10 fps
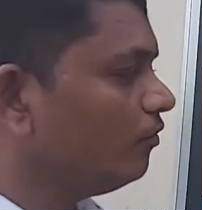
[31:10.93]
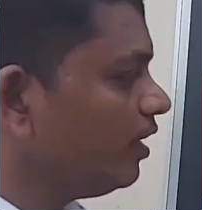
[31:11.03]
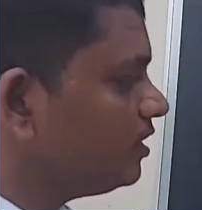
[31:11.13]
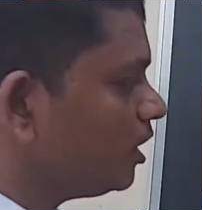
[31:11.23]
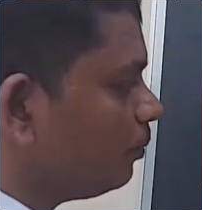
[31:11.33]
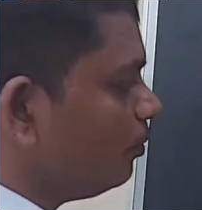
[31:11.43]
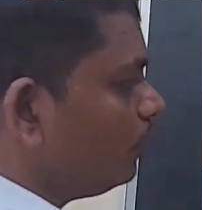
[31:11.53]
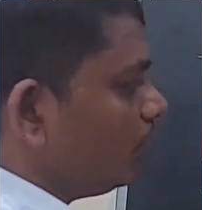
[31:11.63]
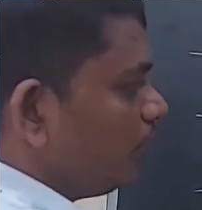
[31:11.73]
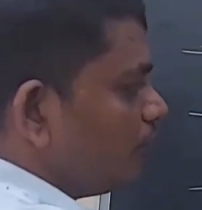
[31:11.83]
For
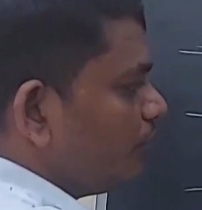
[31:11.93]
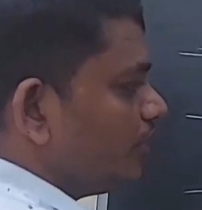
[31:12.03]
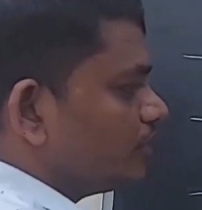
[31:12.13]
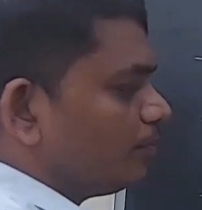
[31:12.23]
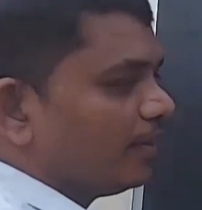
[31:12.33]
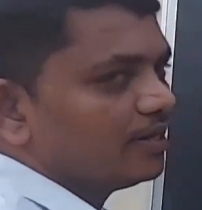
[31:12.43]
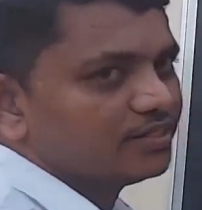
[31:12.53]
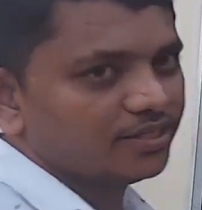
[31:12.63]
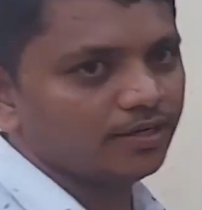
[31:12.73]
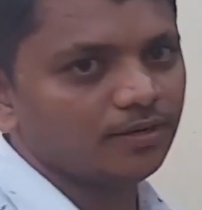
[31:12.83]
example, if it is a
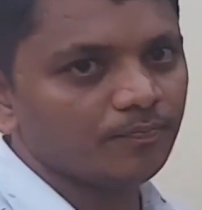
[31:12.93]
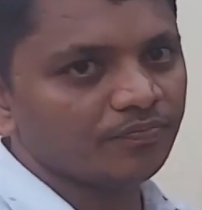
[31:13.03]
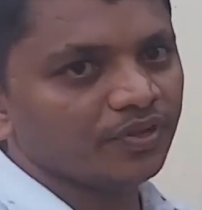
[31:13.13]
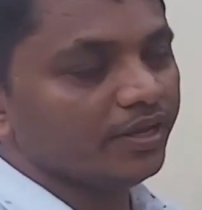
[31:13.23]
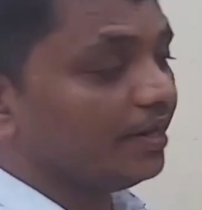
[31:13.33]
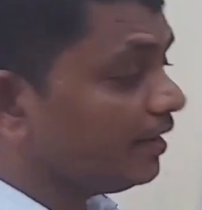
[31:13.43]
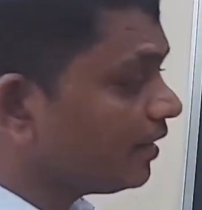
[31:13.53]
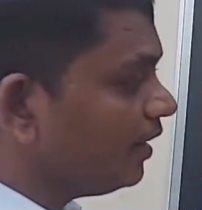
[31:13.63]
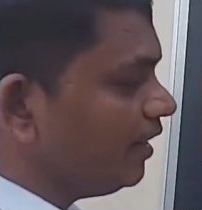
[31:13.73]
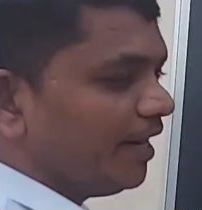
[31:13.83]
plant cell,
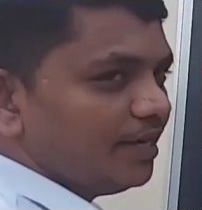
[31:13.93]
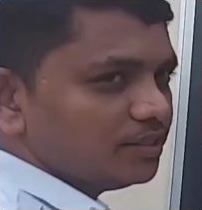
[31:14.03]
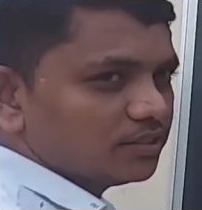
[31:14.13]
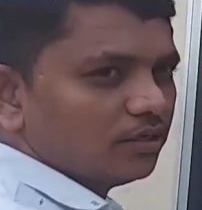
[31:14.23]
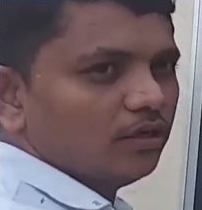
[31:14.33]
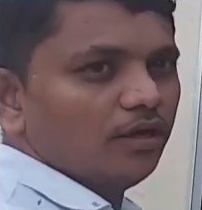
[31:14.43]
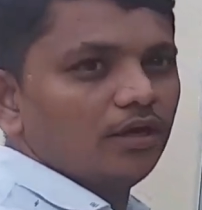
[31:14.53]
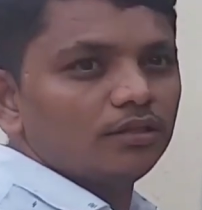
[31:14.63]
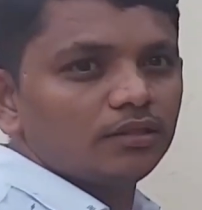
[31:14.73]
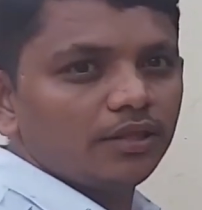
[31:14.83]
it contains
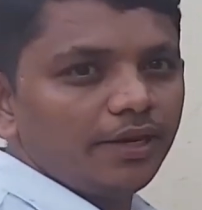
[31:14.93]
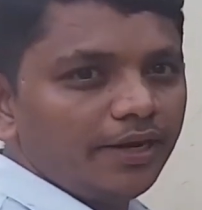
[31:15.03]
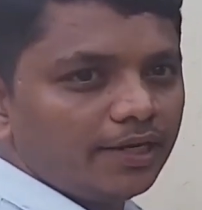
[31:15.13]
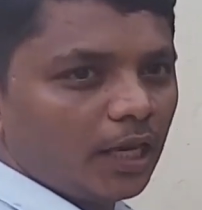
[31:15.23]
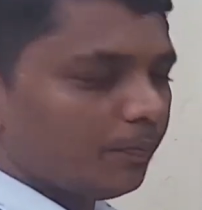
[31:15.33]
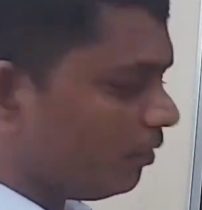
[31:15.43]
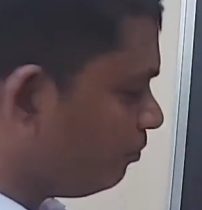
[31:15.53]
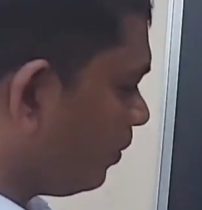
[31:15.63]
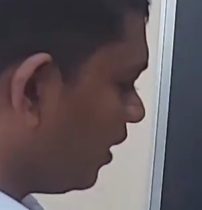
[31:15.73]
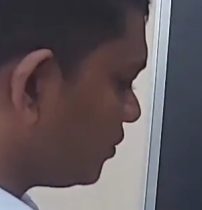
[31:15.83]
three type of
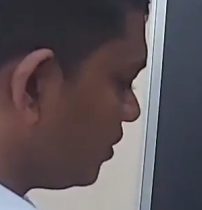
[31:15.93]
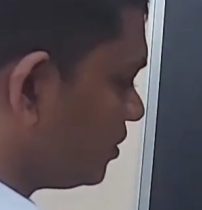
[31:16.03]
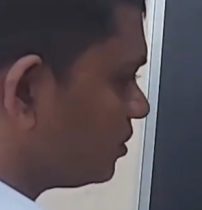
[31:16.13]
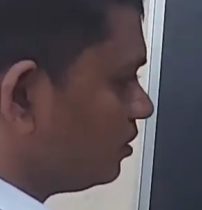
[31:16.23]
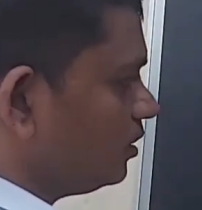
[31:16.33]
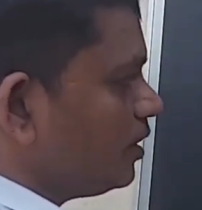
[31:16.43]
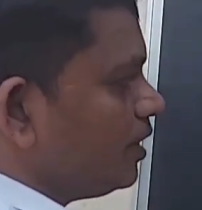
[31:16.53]
plastids.